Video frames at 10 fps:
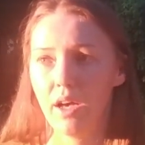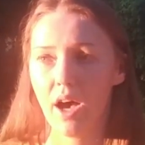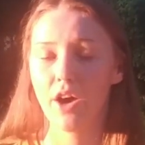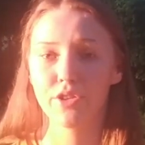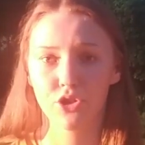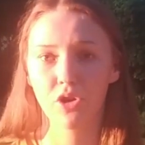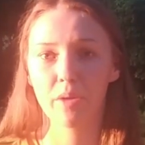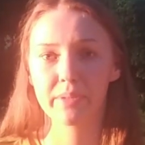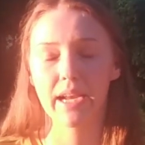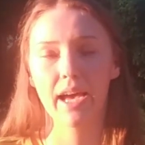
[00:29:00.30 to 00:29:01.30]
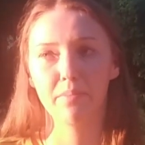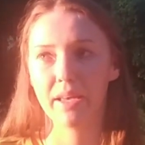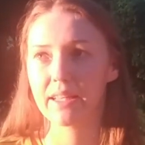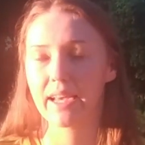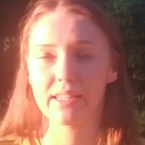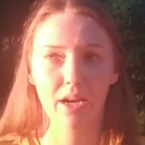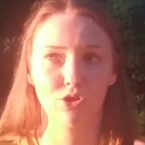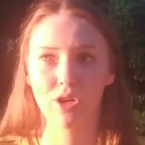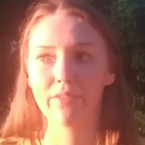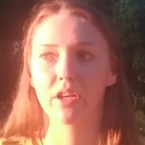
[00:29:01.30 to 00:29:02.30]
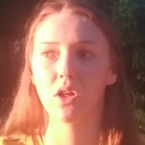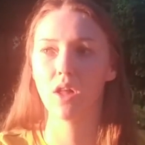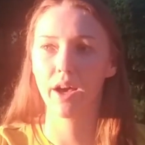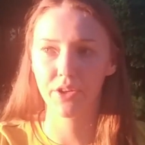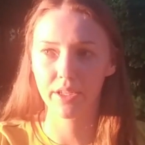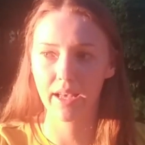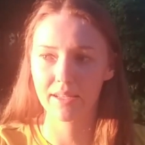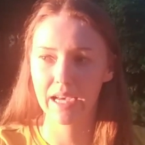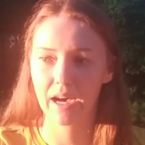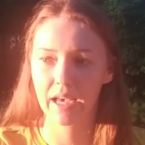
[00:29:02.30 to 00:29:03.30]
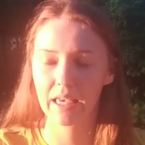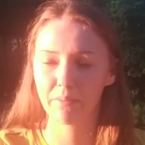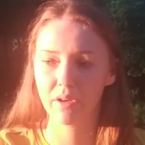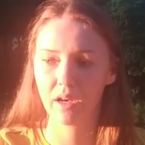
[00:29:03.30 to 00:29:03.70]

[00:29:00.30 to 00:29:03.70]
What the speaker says: other trips that I had made. Like I said, I was traveling a lot during that time,